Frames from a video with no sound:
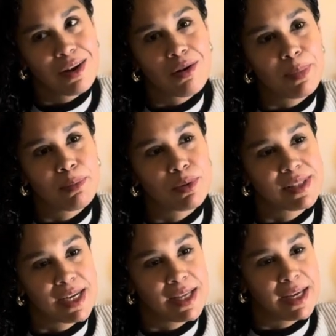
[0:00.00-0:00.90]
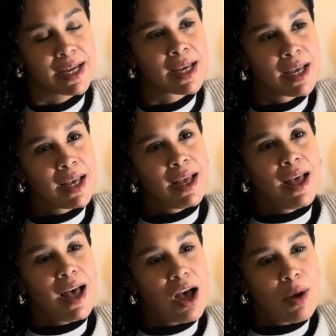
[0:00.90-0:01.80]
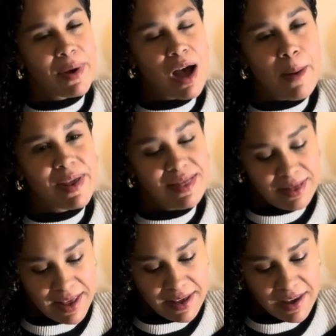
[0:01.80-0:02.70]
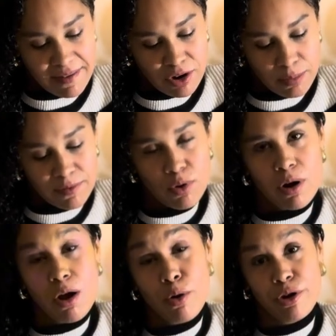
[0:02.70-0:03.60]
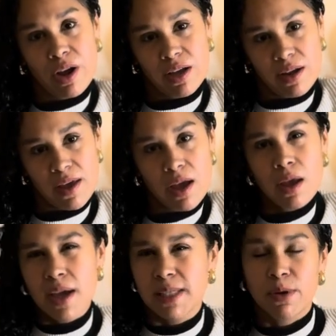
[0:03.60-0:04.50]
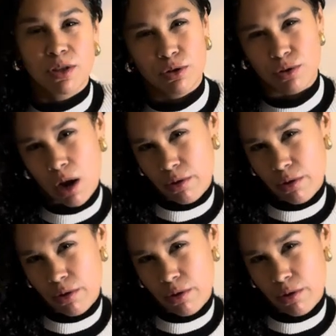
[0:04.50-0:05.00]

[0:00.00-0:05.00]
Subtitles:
People will say like, a common thing that I've heard before, oh, you're not eating that, it's because it's not